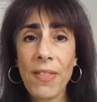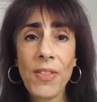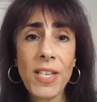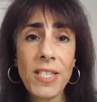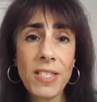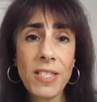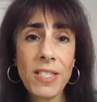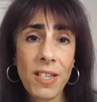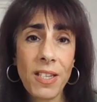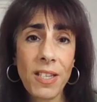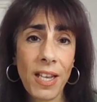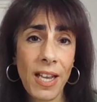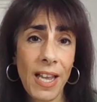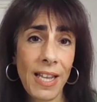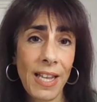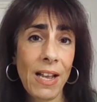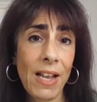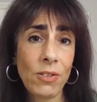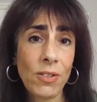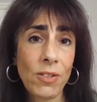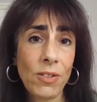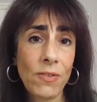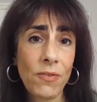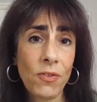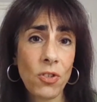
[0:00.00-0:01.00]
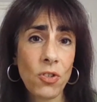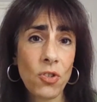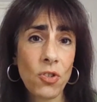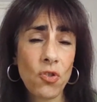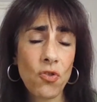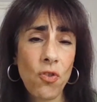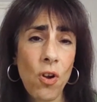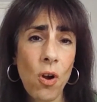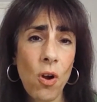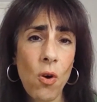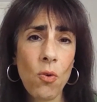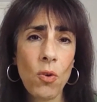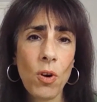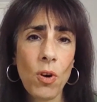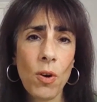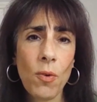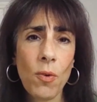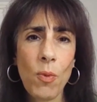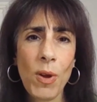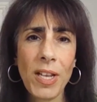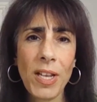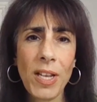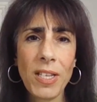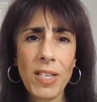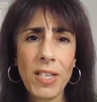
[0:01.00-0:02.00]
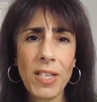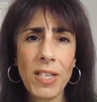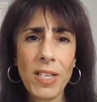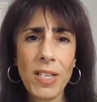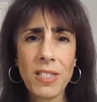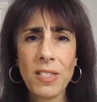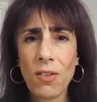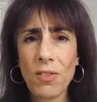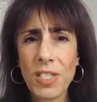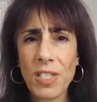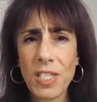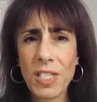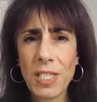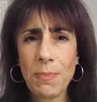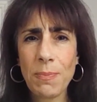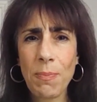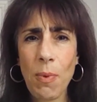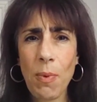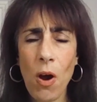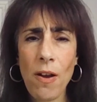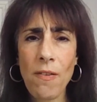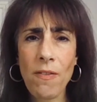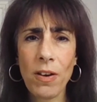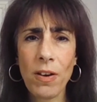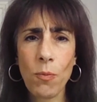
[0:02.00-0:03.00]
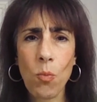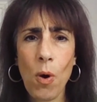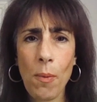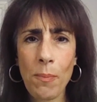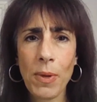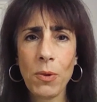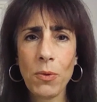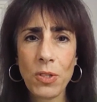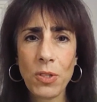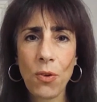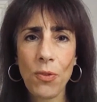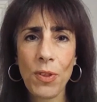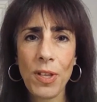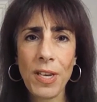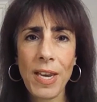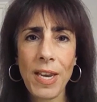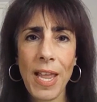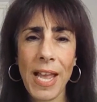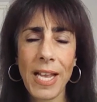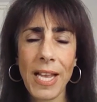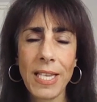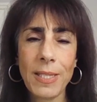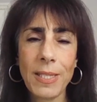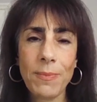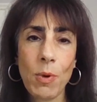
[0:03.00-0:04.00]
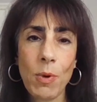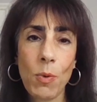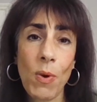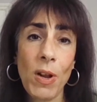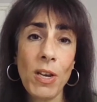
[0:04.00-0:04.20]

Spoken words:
these can get out of control and we can start to spiral, and one builds on the next.